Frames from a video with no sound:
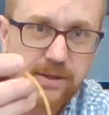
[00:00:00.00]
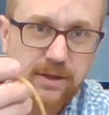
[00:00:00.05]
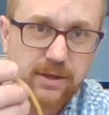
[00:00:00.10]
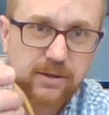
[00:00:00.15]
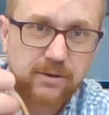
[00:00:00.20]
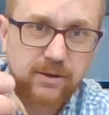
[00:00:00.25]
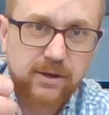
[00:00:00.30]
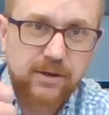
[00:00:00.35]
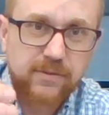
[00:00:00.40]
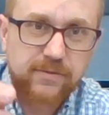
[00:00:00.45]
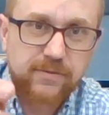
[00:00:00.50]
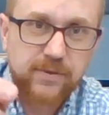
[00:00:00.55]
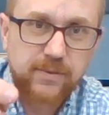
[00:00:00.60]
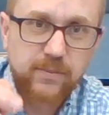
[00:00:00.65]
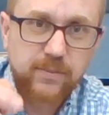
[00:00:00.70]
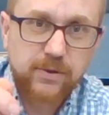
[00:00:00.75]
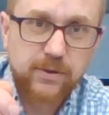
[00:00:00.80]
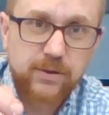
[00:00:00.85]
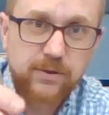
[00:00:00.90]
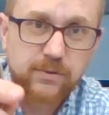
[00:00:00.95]
off, and we're going
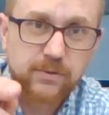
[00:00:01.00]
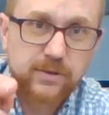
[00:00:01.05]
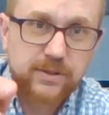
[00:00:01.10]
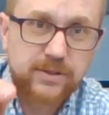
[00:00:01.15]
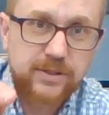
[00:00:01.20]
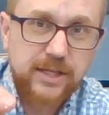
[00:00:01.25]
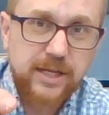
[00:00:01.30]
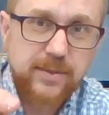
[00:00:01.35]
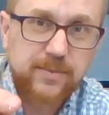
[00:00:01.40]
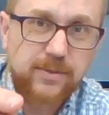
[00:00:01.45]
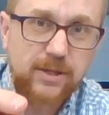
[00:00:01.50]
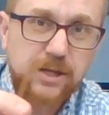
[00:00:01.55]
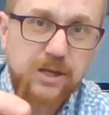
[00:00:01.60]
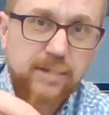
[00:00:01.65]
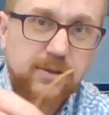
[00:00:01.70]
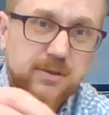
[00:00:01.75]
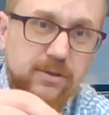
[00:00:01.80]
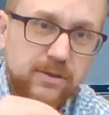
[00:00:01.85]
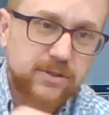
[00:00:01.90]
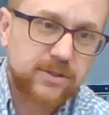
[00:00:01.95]
to do the same thing to
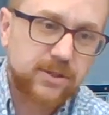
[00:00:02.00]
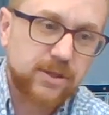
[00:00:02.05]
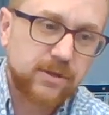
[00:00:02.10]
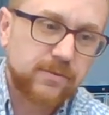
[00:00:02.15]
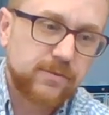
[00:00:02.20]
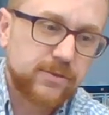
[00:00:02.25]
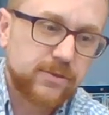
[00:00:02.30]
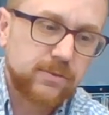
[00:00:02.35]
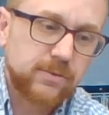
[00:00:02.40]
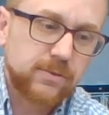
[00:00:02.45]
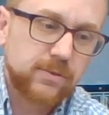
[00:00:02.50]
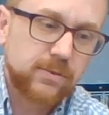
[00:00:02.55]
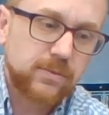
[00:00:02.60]
the silver screw.